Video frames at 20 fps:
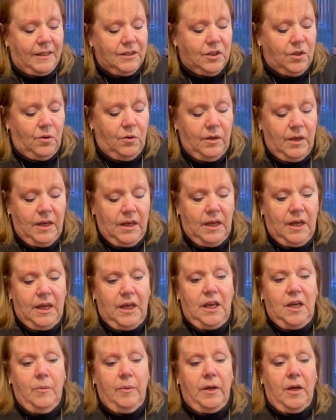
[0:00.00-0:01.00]
So
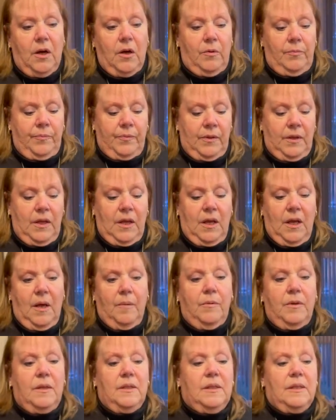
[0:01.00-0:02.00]
here we go. I'm
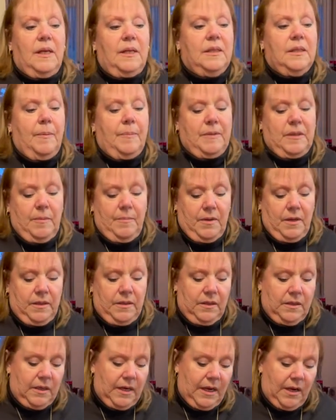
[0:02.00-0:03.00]
going to slice up some
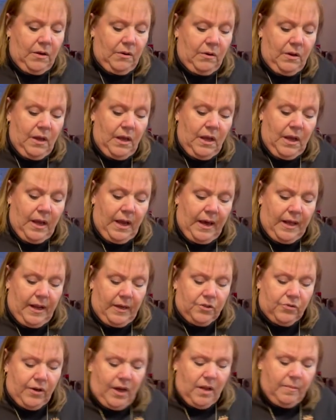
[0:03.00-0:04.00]
onion now, and I
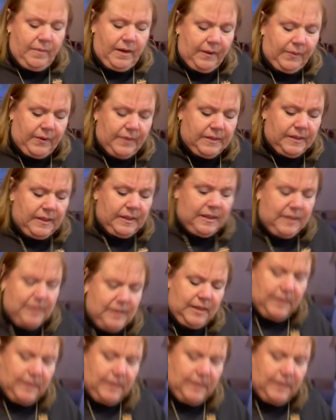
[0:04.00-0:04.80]
try to make this as